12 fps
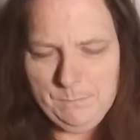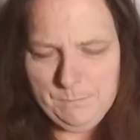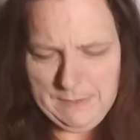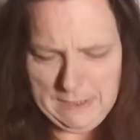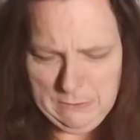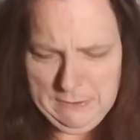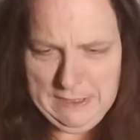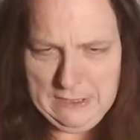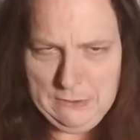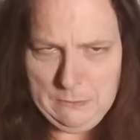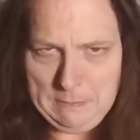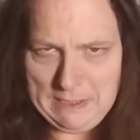I don't need a new
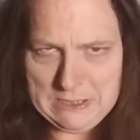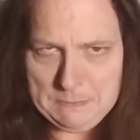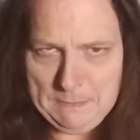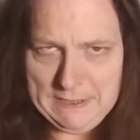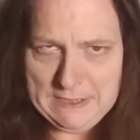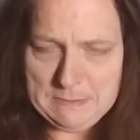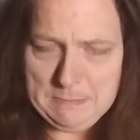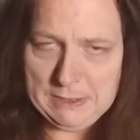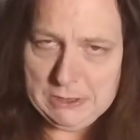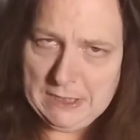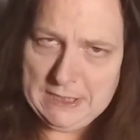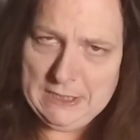box spring as much.
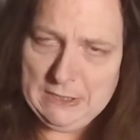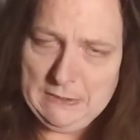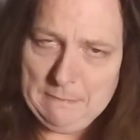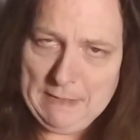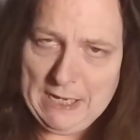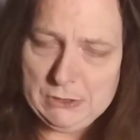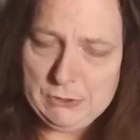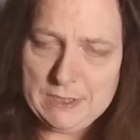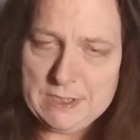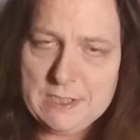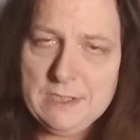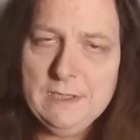I need a new
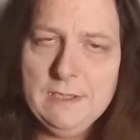mattress.